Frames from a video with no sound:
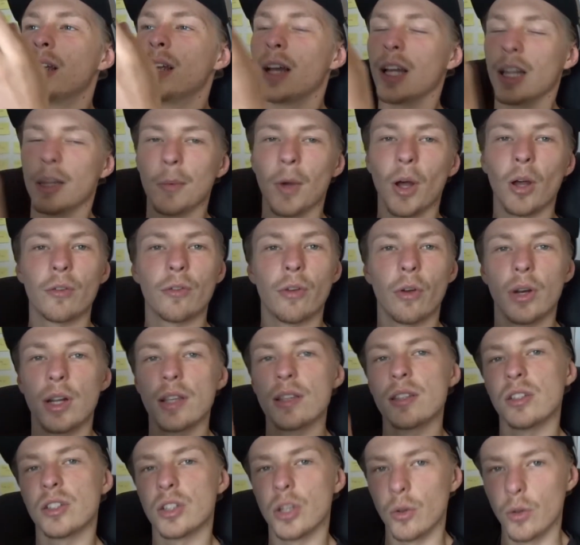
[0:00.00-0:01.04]
and the microphone
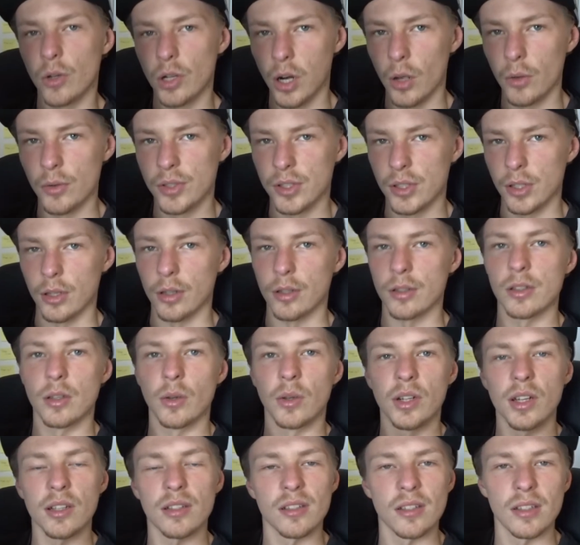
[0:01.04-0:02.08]
isn't too close to you, so
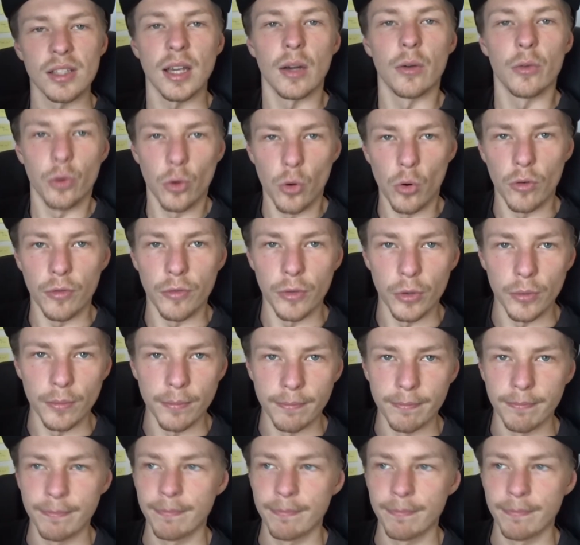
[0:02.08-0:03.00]
it doesn't sound awful.